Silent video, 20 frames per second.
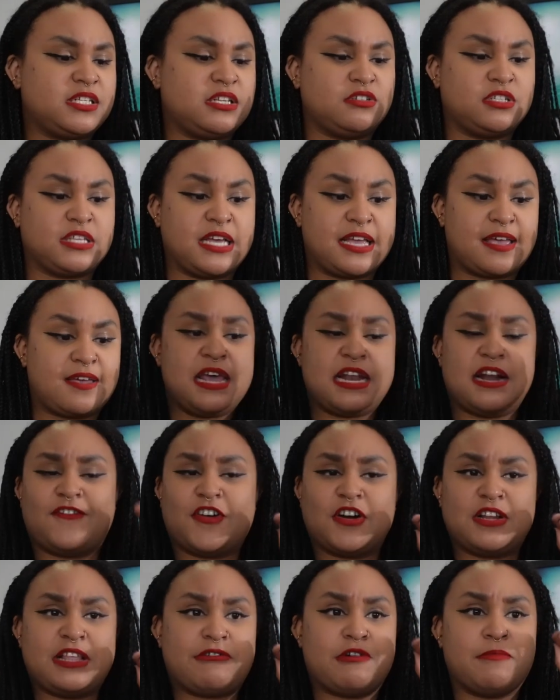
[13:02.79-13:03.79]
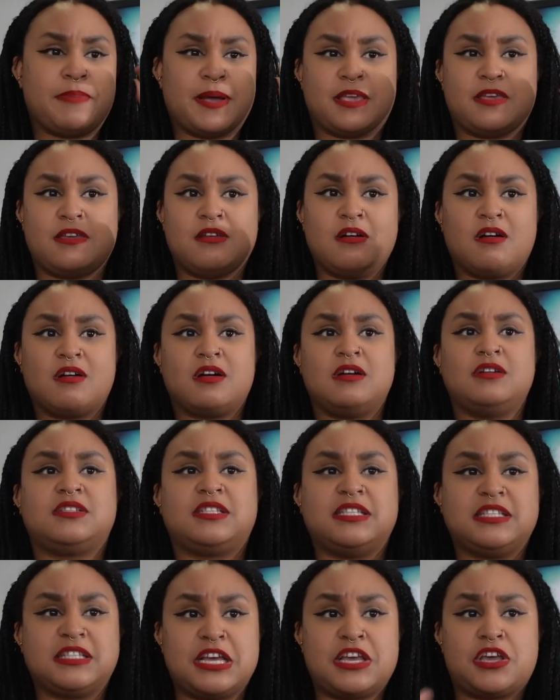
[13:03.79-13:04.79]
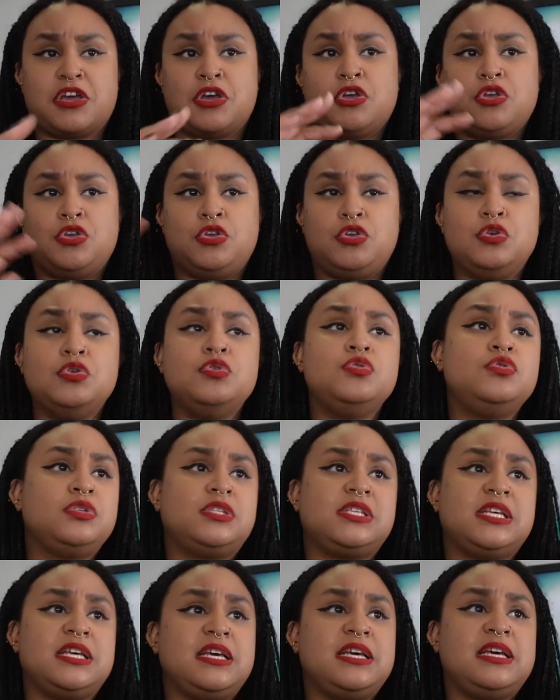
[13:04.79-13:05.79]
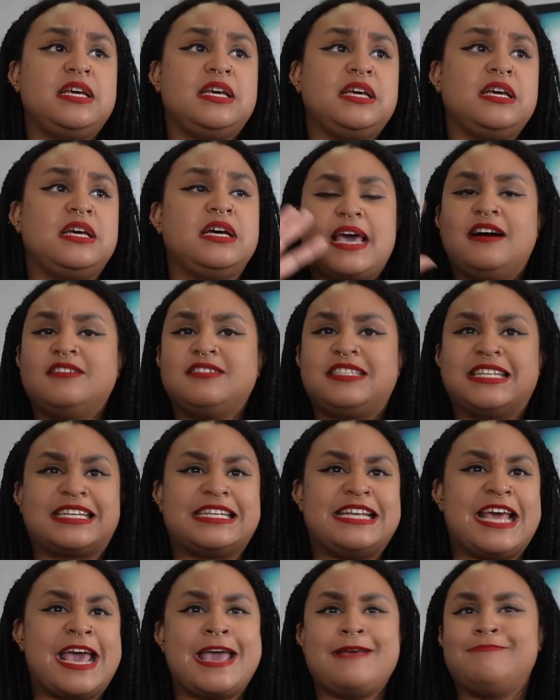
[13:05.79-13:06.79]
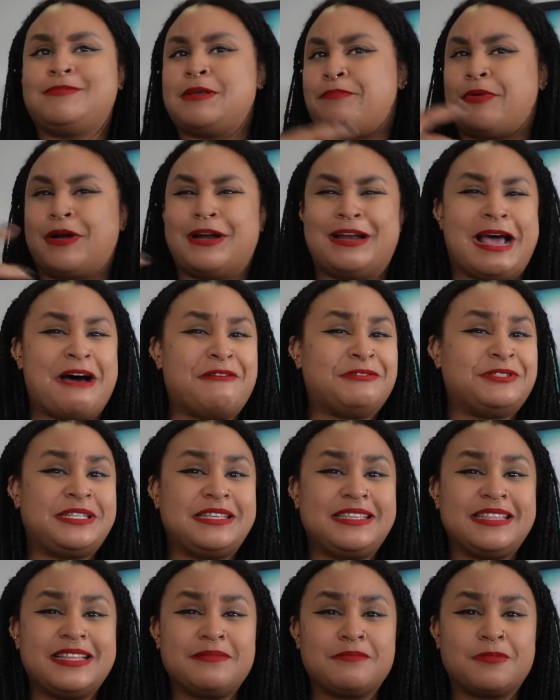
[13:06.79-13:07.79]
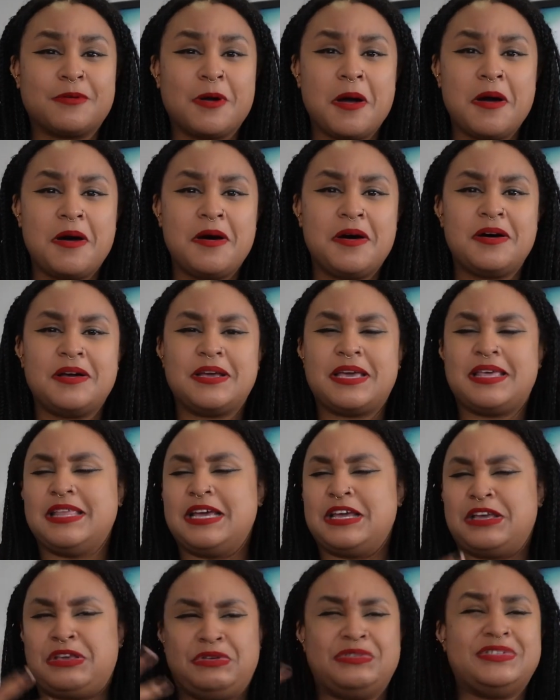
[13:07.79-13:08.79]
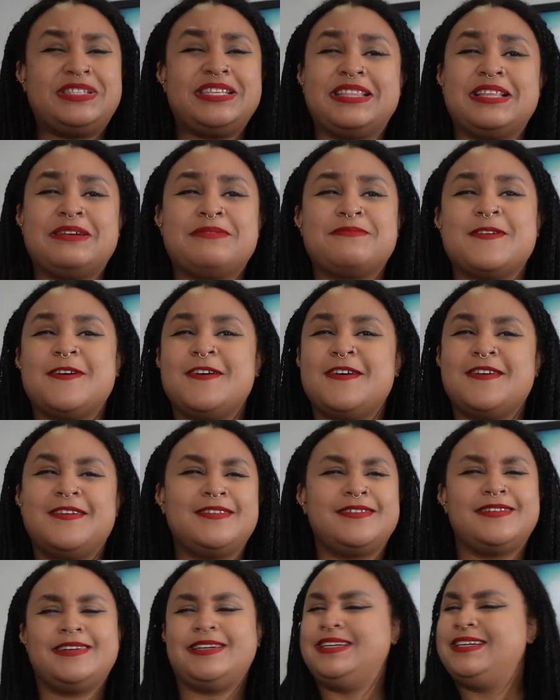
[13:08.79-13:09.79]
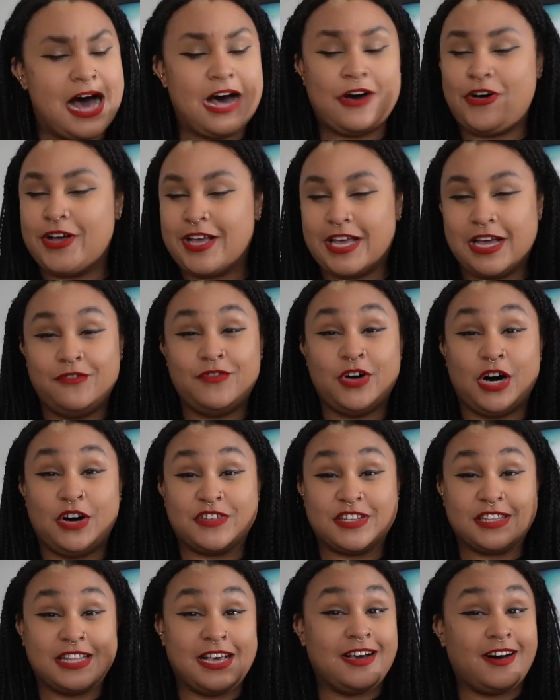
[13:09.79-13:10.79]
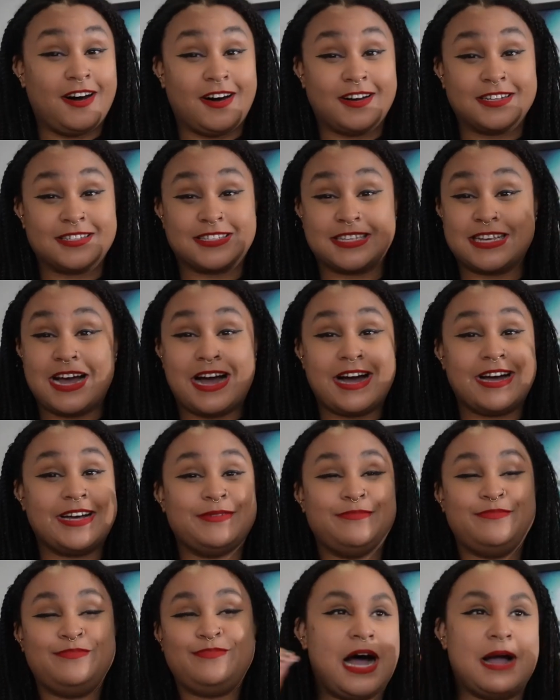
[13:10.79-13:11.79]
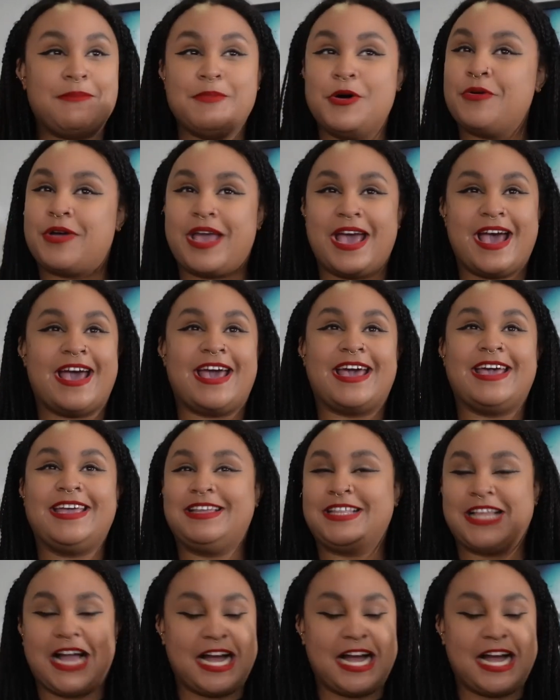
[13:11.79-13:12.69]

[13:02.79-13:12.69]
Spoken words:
There's and I've heard that Rebecca Yarros is using Celtic names and pronouncing them wrong and using them wrong. I don't want to get involved in that, honestly. I'm okay.